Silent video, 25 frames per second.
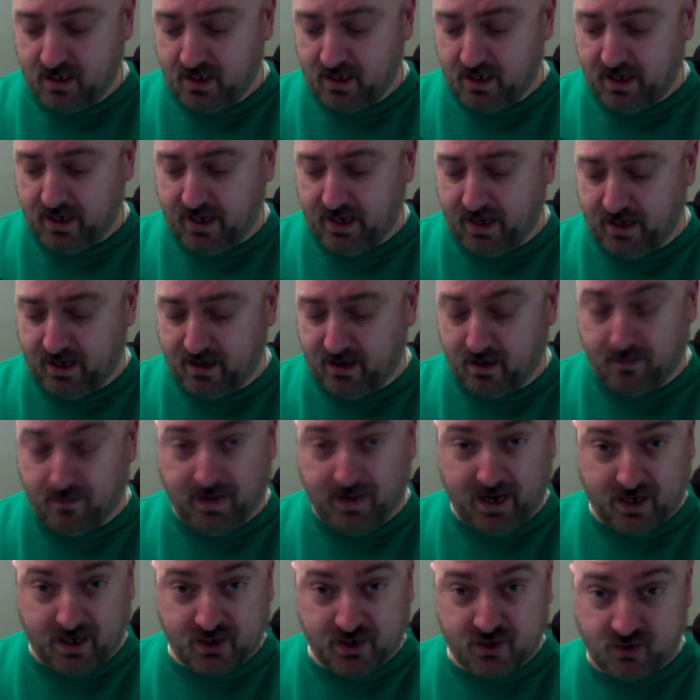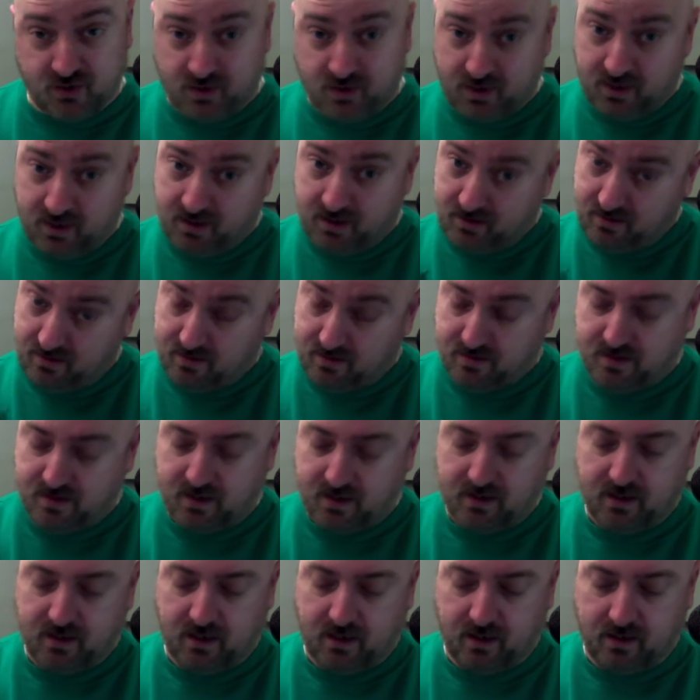And I'm actually
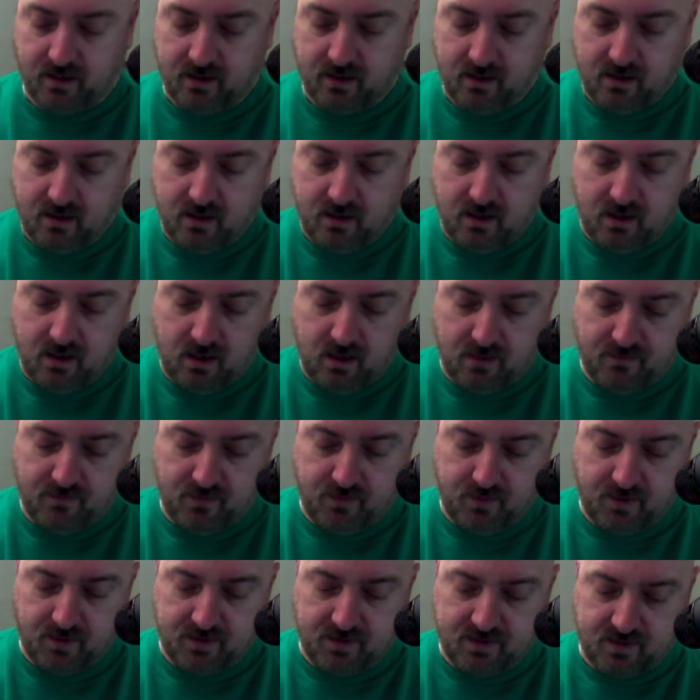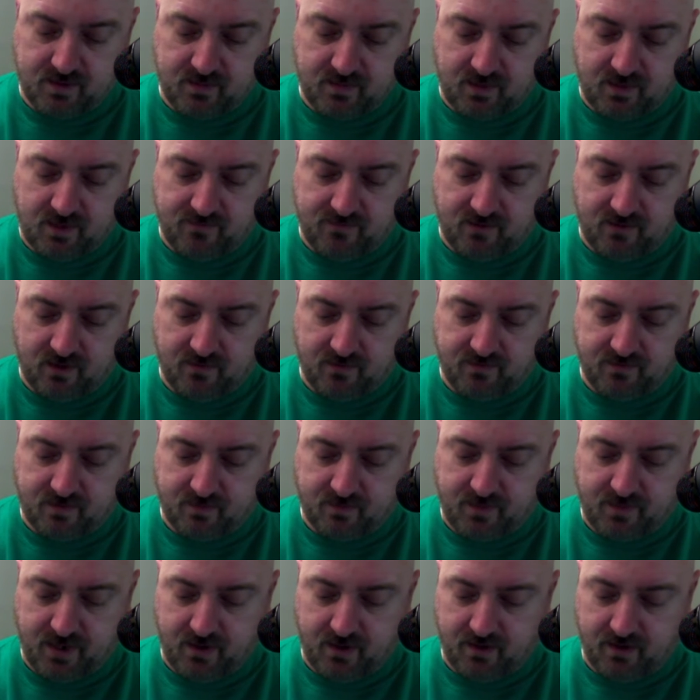thinking of doing some level of
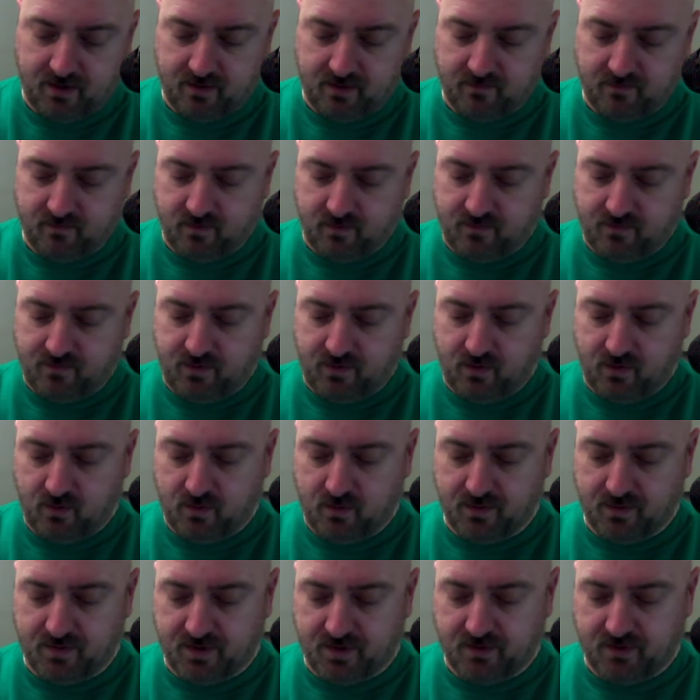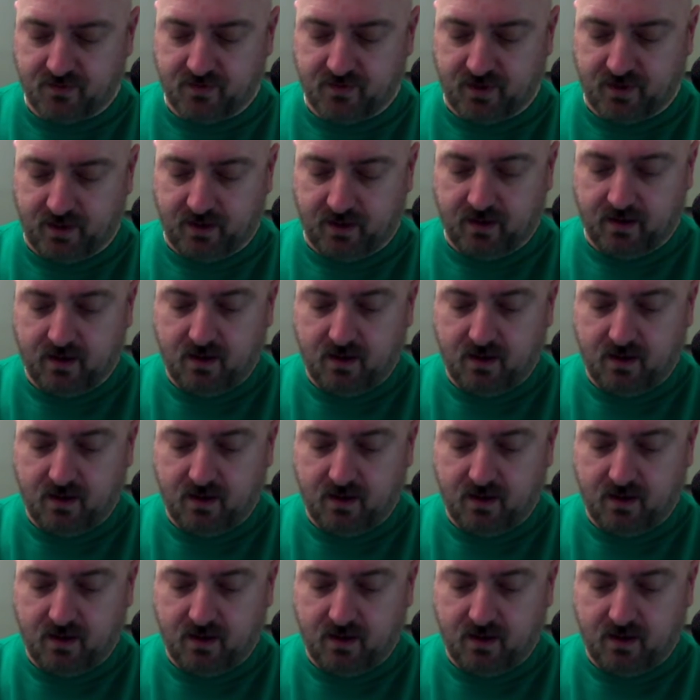comparative review with this thing.